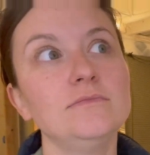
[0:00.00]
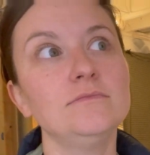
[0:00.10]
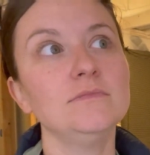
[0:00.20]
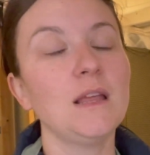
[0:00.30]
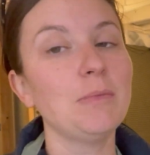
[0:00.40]

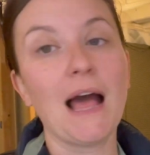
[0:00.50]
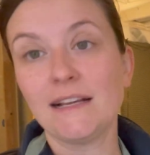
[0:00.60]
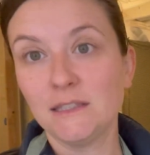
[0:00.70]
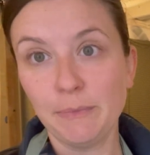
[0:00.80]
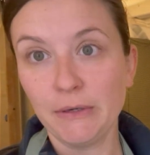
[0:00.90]
the
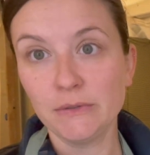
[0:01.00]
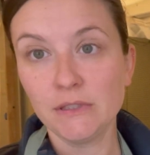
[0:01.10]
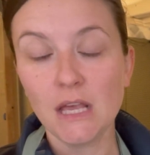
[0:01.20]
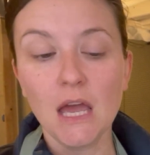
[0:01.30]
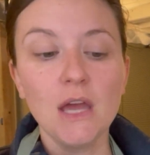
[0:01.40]
black
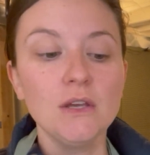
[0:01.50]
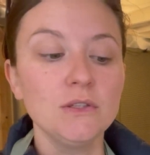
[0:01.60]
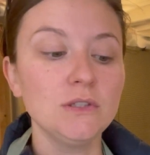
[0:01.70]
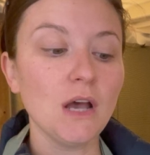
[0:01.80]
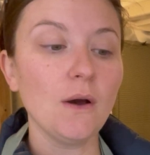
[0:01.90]
spruce.
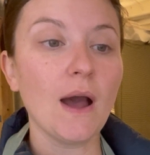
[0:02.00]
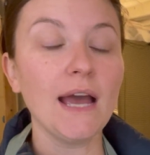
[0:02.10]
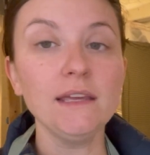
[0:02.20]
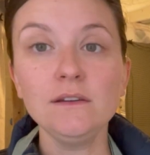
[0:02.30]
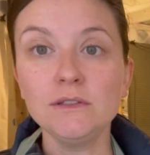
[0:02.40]
So I
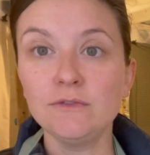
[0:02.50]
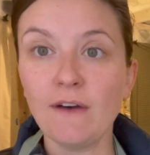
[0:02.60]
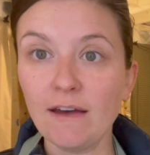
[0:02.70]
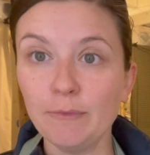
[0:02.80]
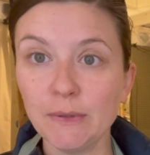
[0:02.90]
use
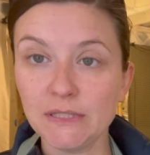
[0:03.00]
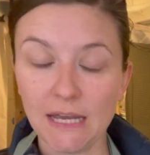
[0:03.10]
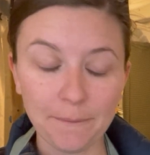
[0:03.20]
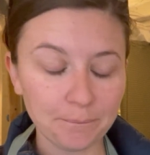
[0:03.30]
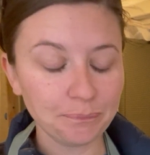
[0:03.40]

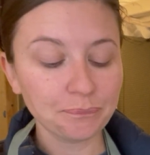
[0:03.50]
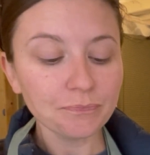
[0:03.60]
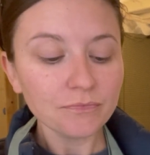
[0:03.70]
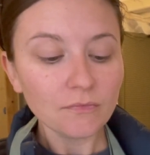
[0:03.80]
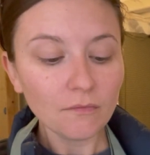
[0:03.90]
5%
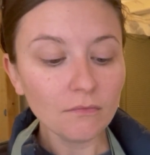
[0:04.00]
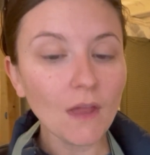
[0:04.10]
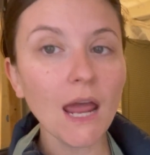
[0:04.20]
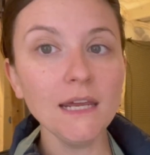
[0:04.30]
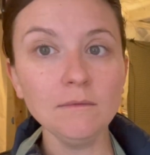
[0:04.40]

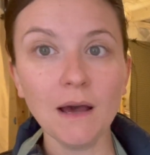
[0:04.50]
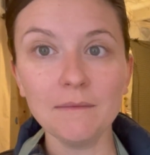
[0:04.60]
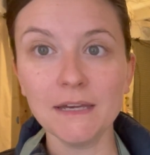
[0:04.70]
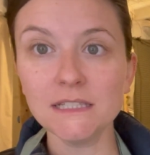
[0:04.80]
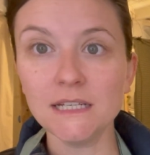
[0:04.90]
in my
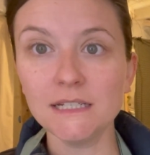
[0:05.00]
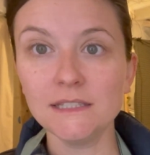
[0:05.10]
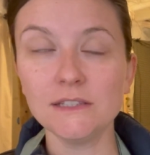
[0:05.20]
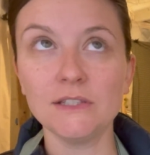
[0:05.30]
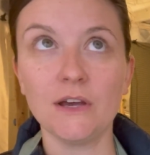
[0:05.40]

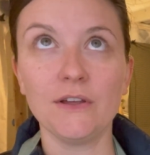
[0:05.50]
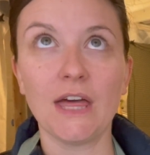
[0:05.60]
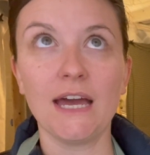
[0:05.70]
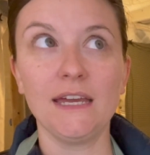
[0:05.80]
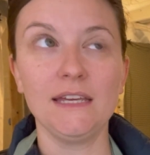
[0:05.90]
mixes, so
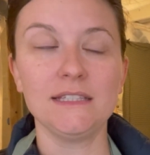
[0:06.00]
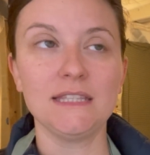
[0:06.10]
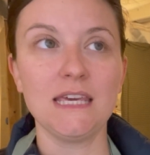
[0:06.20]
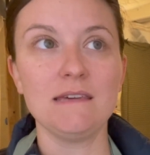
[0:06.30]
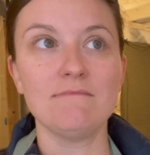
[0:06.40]
that is
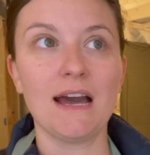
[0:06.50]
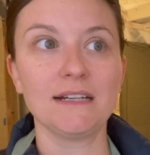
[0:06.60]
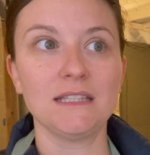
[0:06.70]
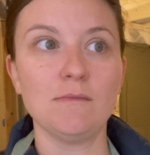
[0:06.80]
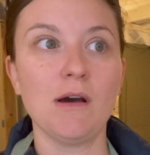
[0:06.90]
the
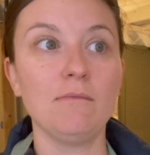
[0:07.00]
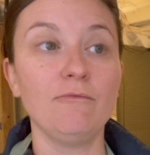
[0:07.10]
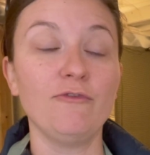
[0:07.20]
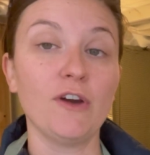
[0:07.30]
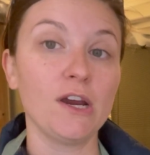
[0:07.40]
maximum
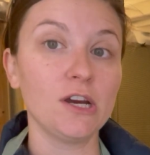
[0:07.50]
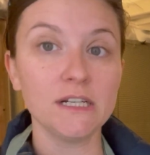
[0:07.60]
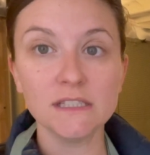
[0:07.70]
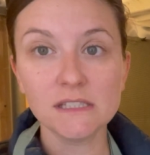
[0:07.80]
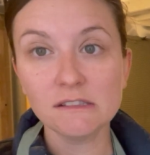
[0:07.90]

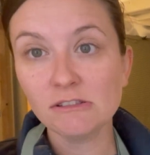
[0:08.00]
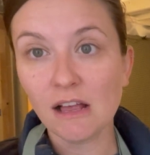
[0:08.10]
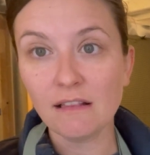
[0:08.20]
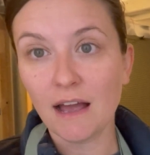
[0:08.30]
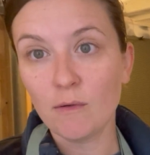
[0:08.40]
fragrance
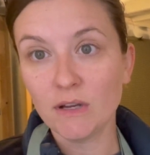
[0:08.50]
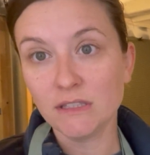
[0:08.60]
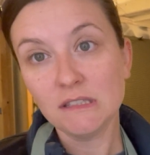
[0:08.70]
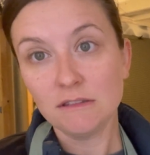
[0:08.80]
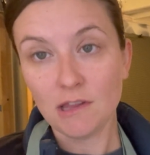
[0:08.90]

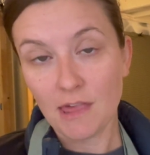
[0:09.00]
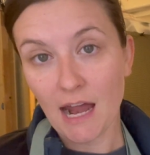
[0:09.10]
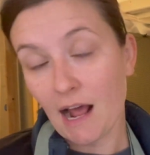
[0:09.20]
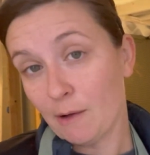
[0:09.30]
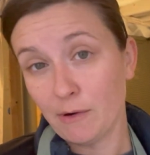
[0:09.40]
allowance
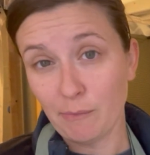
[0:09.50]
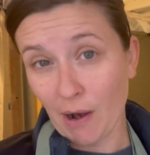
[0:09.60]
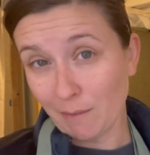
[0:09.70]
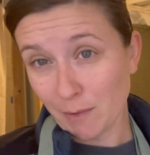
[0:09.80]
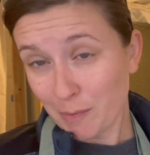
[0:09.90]
that I would
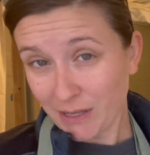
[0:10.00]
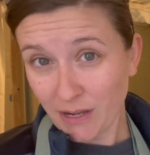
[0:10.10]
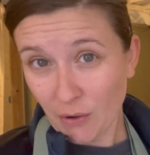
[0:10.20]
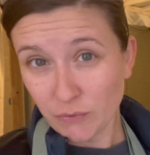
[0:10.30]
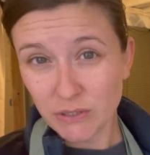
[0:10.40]
probably
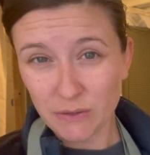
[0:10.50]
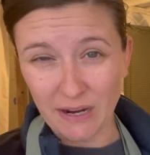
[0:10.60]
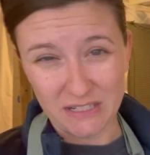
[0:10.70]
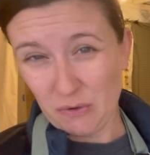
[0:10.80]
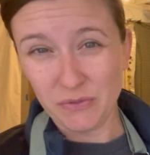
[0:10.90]
go to.
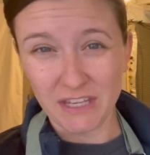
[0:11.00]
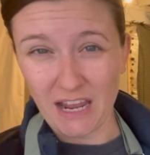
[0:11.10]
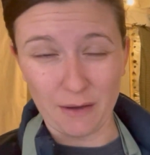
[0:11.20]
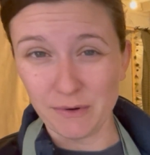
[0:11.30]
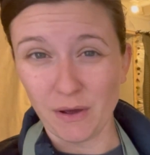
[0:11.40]
I don't think
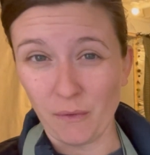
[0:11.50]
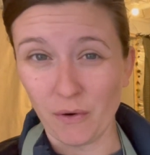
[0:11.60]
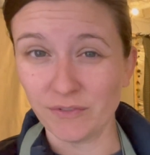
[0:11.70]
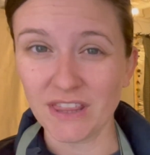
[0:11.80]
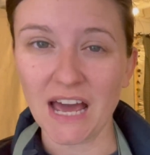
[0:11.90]
I would go
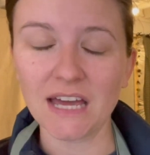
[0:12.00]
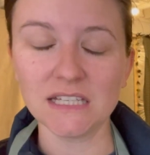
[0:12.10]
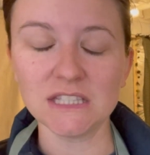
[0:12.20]
over that, is